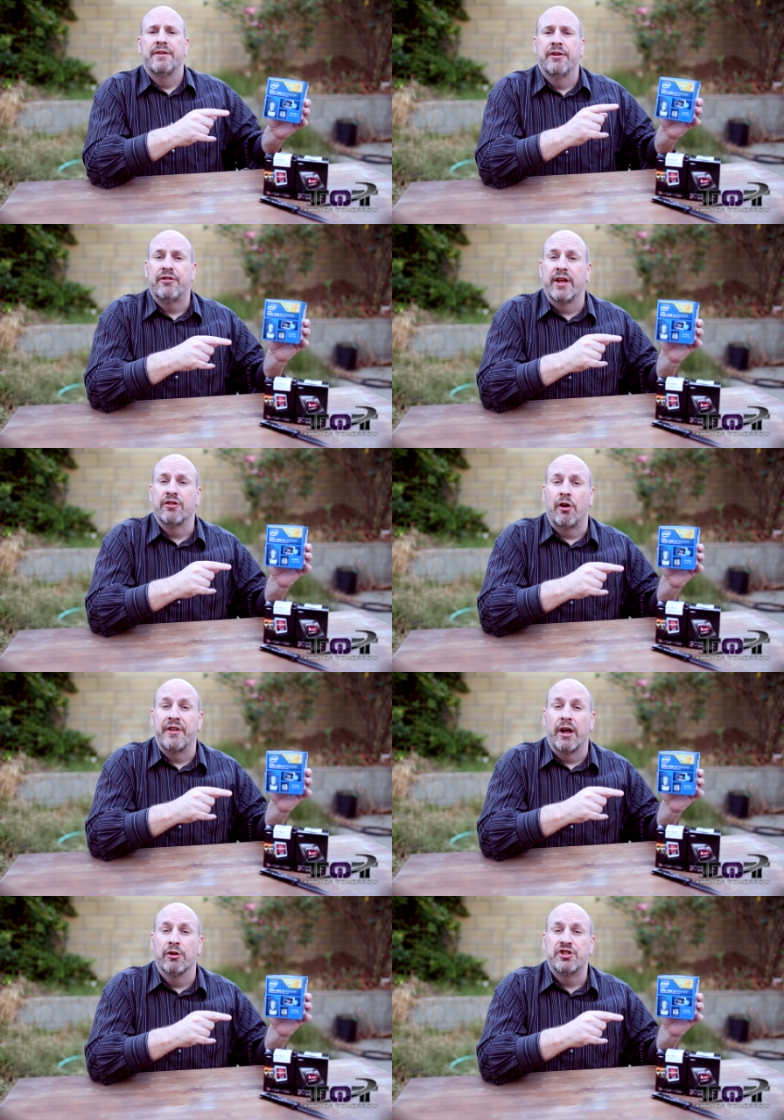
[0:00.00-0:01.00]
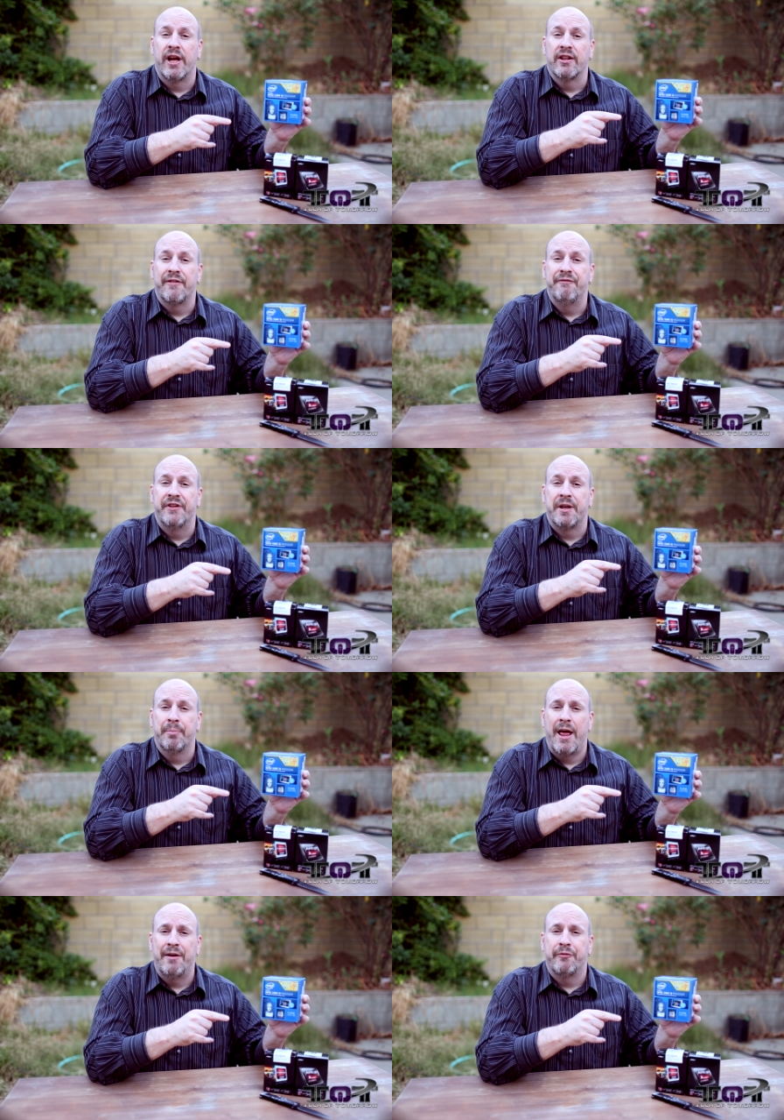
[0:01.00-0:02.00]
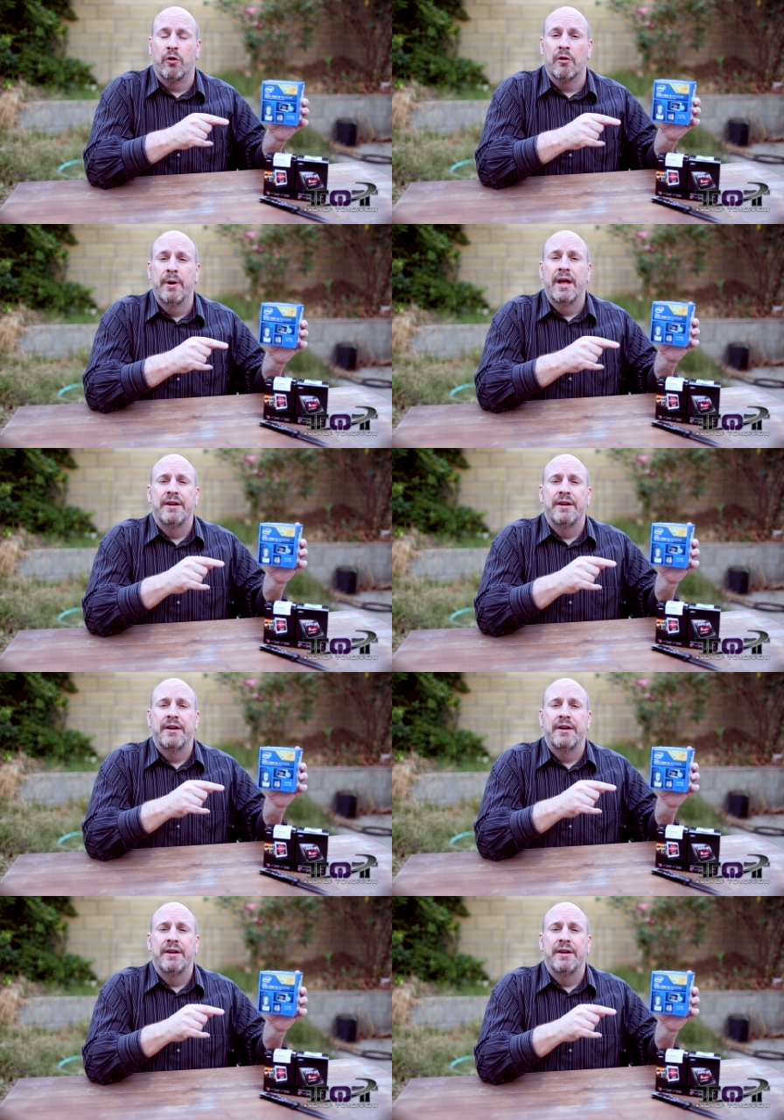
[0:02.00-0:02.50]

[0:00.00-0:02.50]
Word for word: And this thing's on the L G A eleven fifty platform.